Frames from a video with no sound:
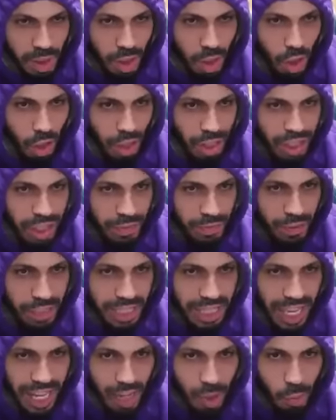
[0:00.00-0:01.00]
Our defense
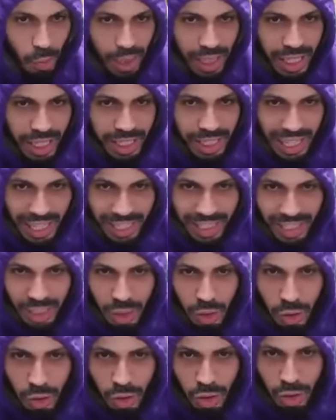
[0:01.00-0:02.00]
gotta win this. I see
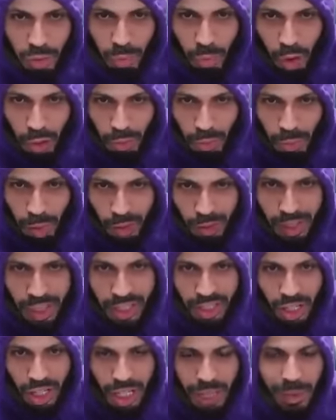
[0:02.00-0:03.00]
you. Jamal Murray's
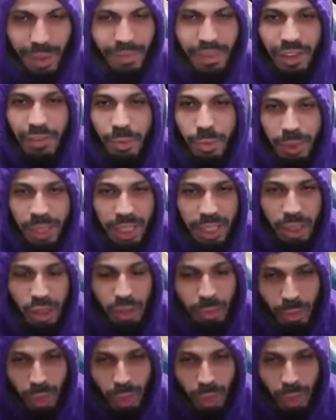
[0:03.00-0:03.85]
on him. I've never played a Jamal